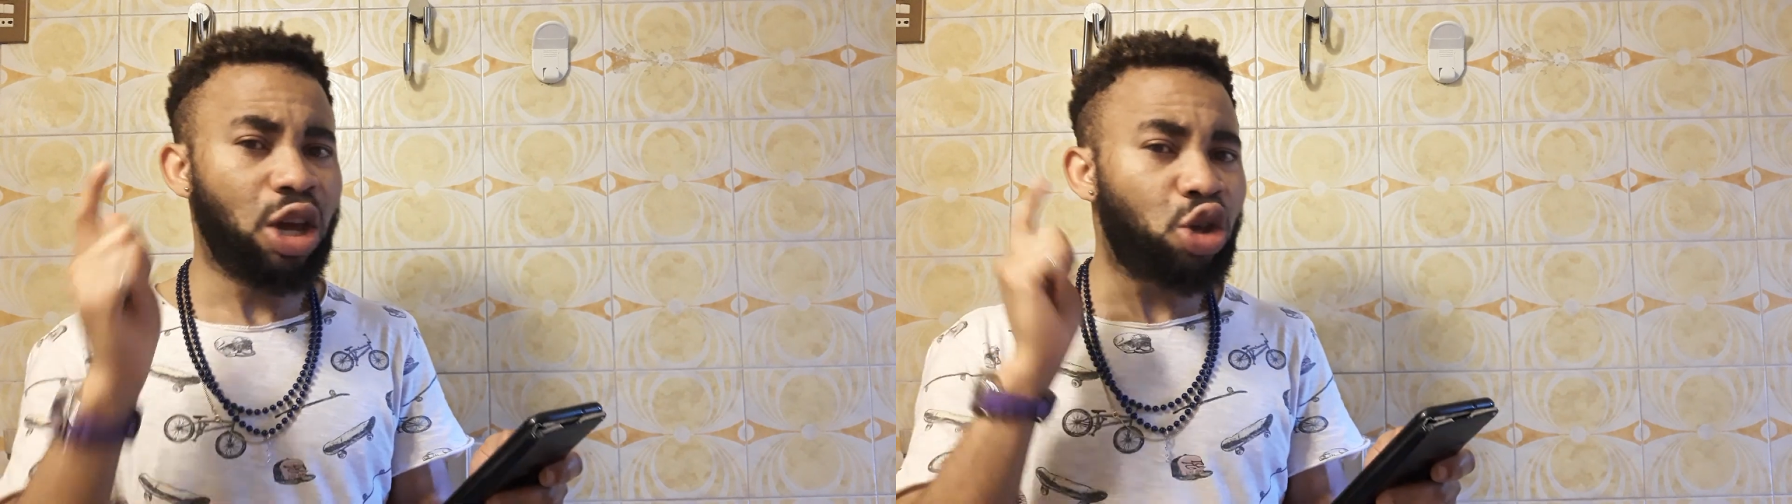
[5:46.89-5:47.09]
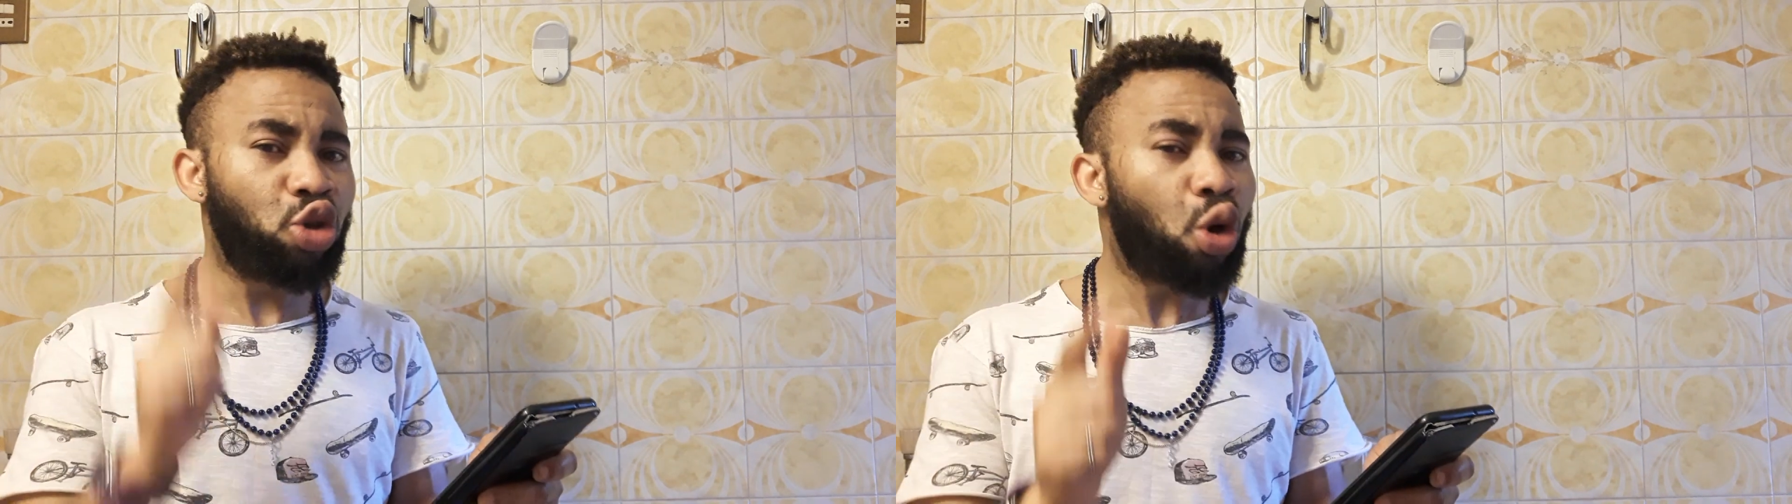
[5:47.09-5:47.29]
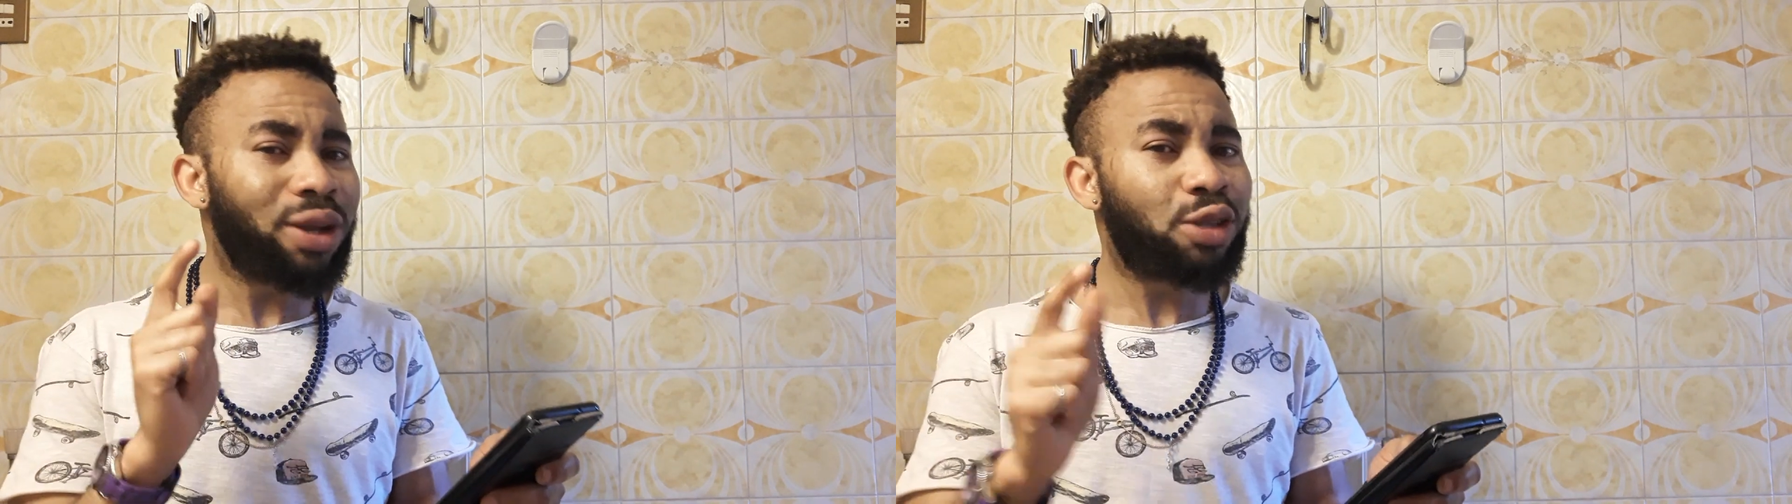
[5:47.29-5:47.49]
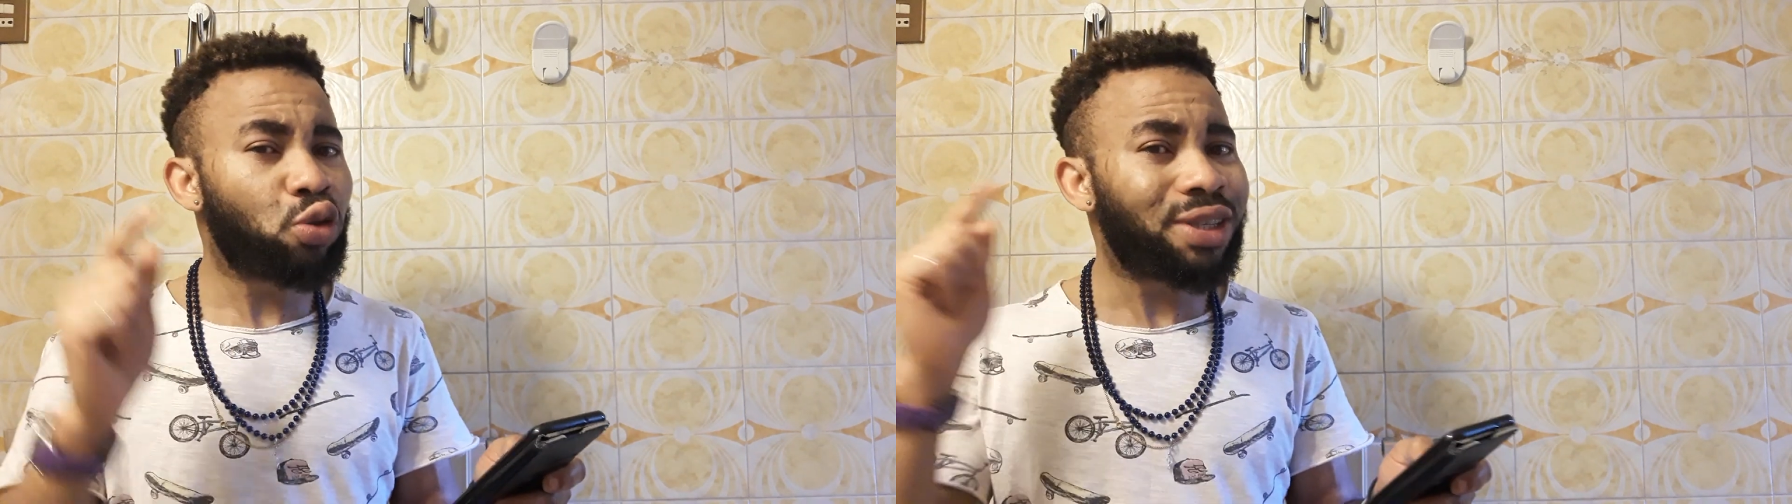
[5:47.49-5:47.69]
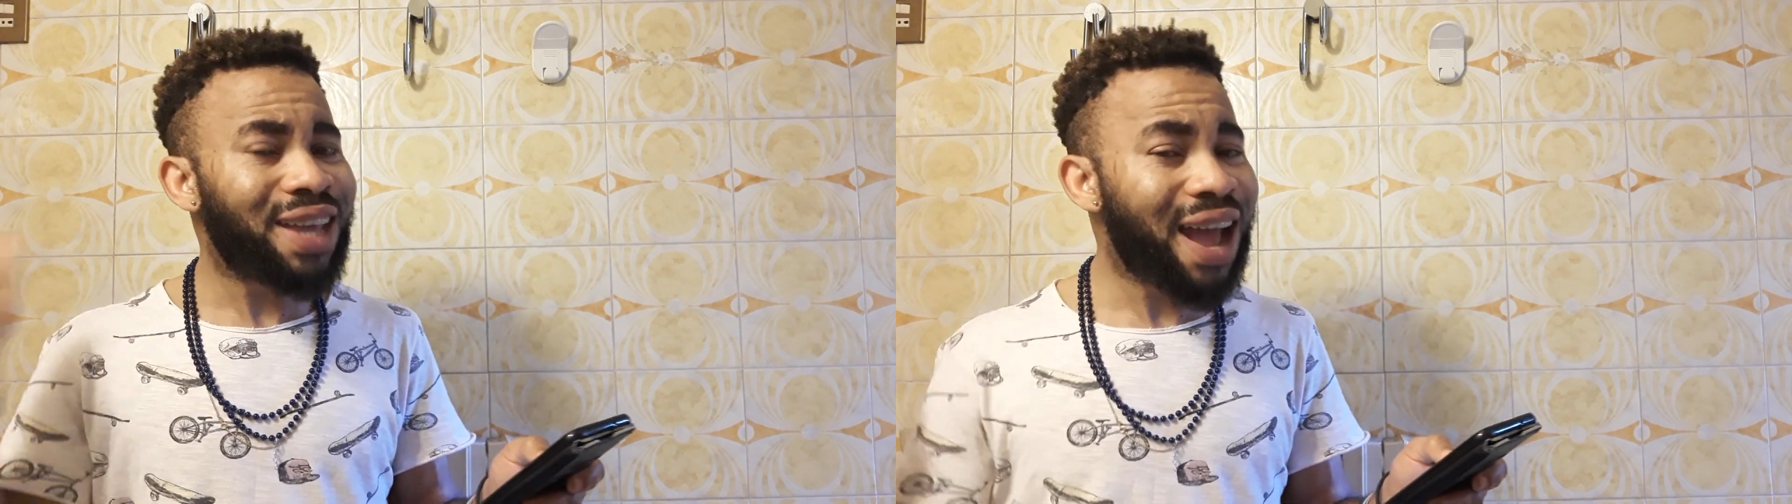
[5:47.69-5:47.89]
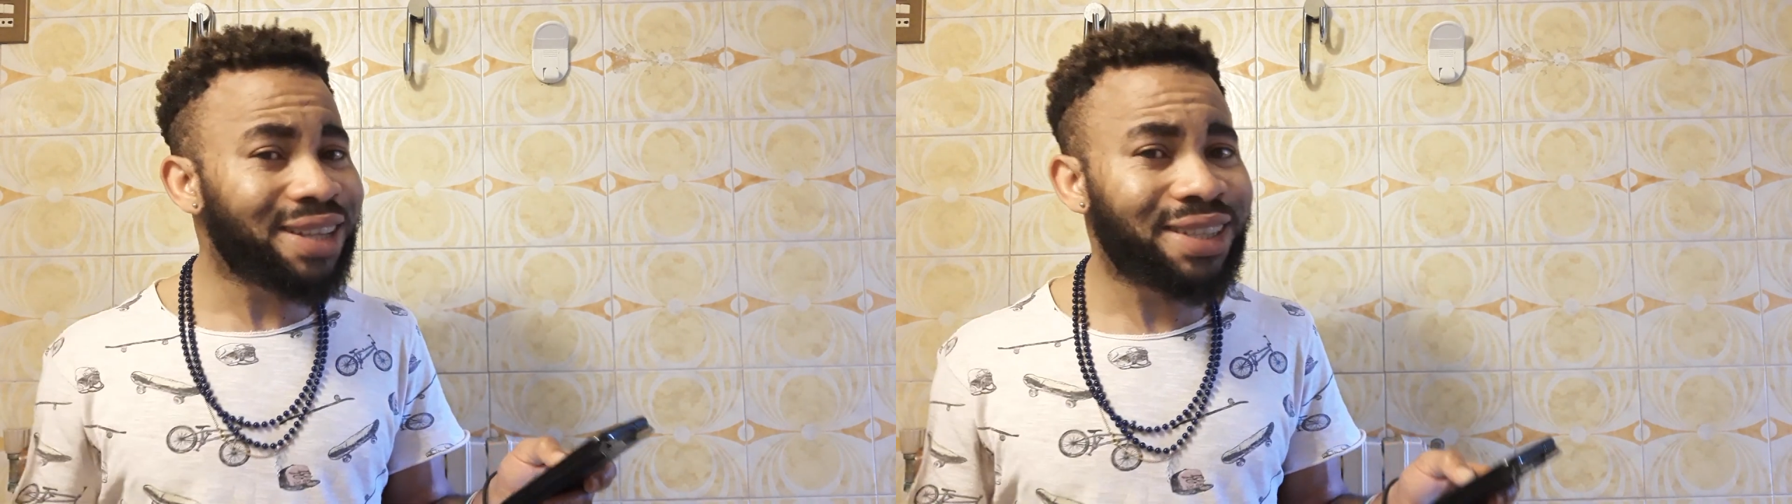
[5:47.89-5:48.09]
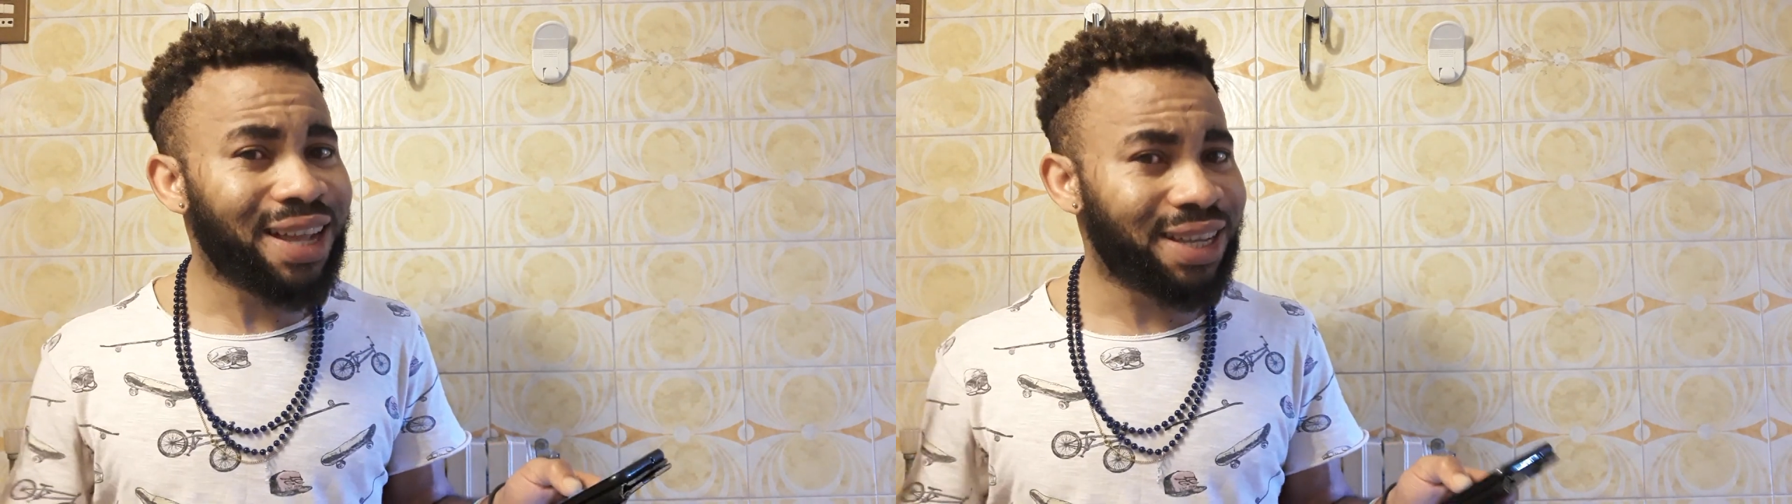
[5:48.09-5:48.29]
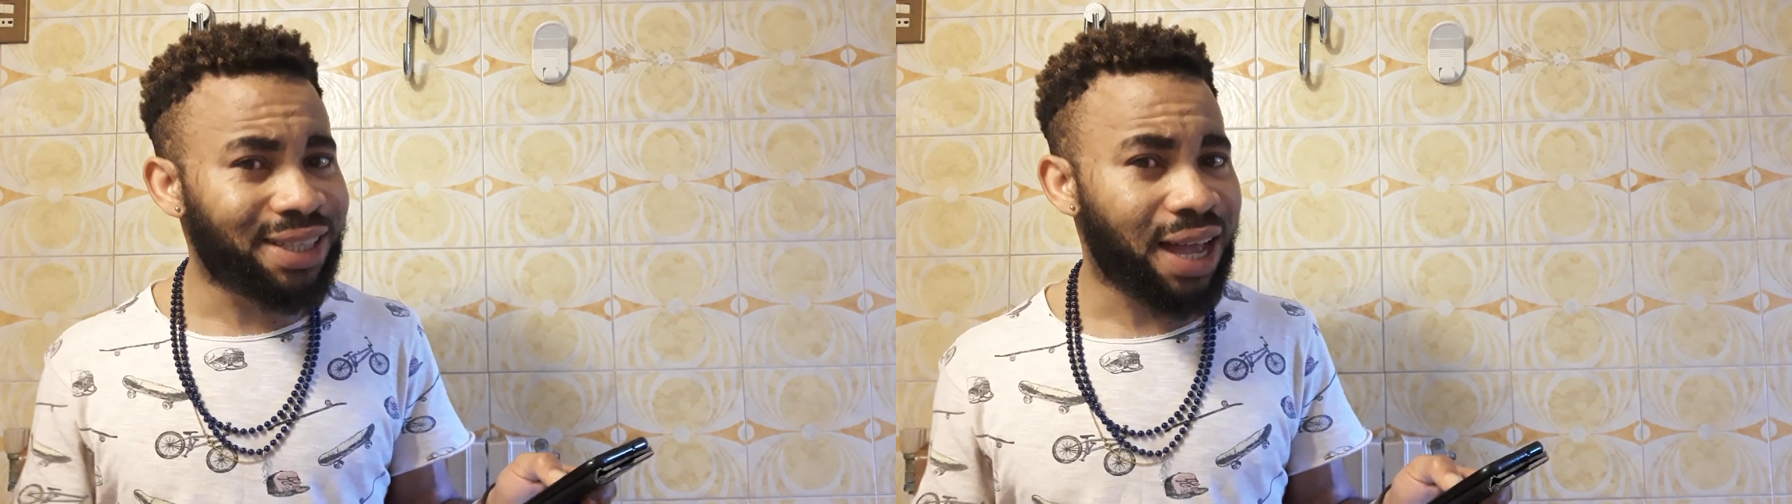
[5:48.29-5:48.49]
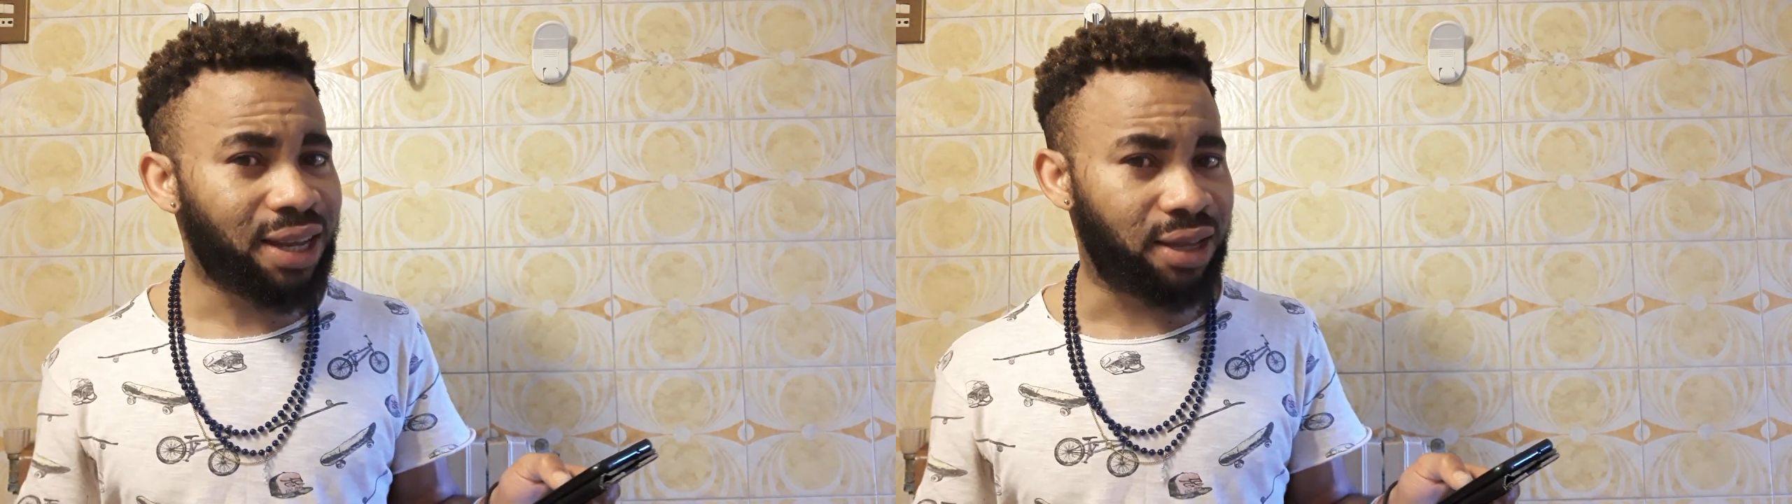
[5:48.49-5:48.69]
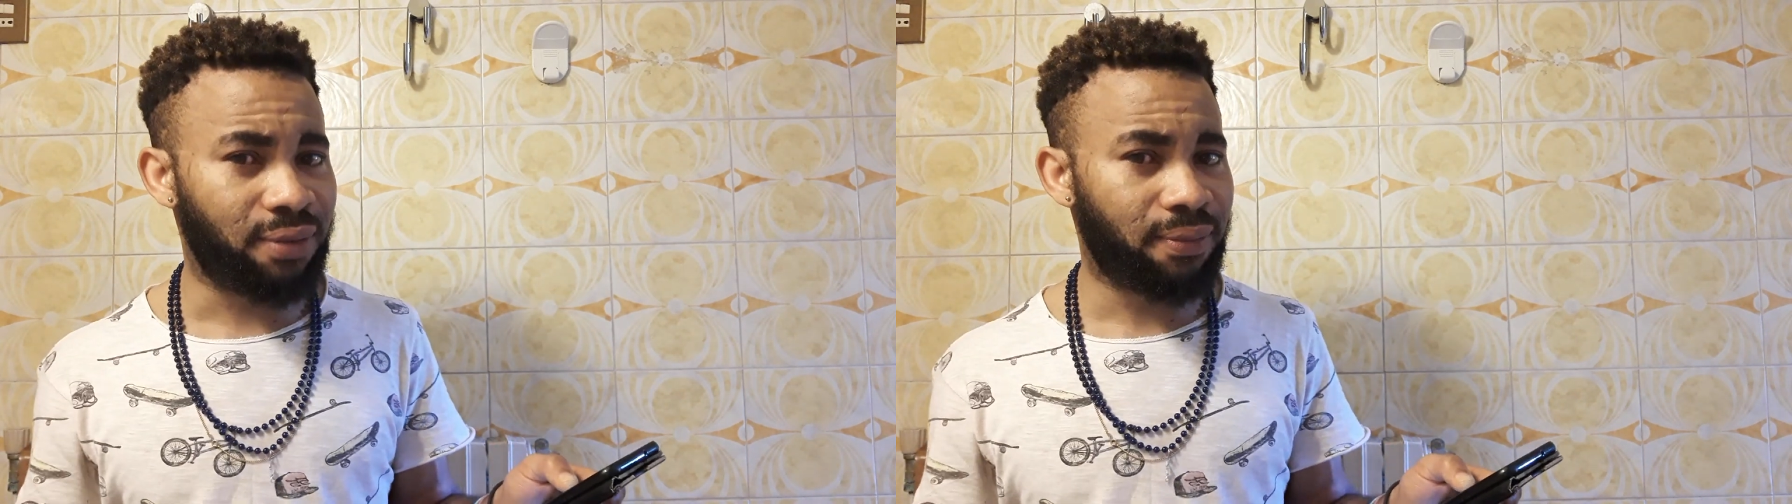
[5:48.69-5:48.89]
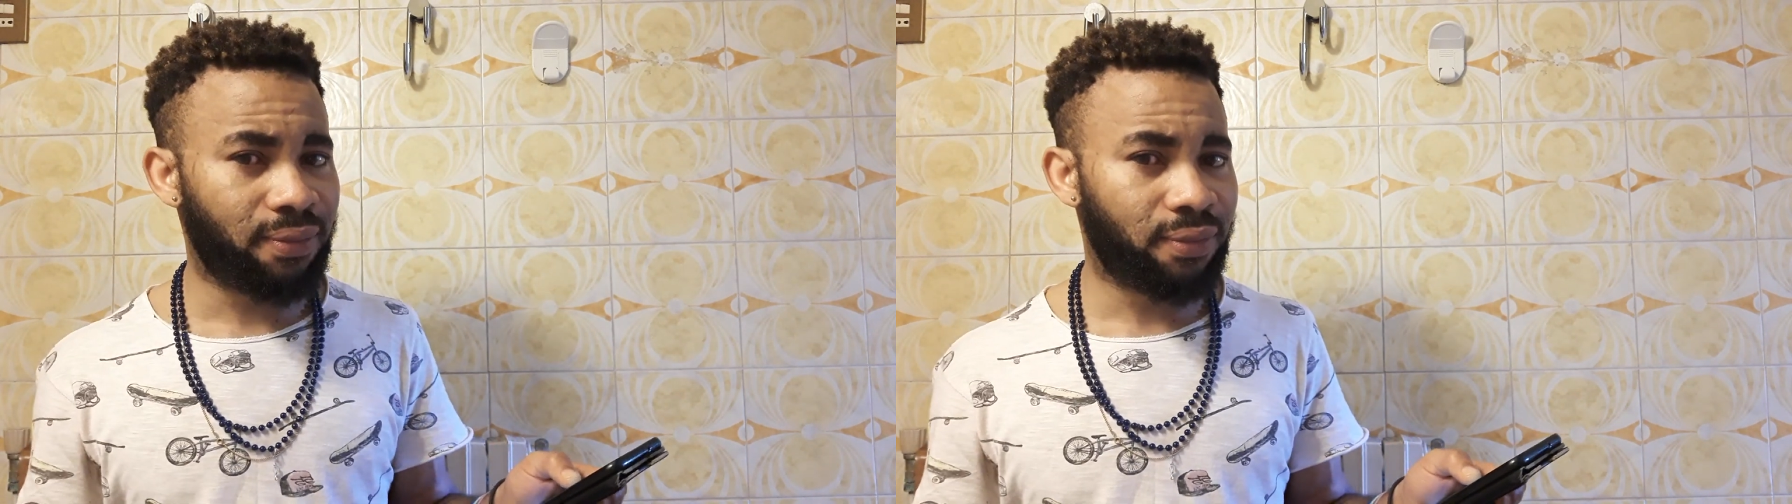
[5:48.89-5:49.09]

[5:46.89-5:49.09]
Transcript: you don't need to stay outside Italy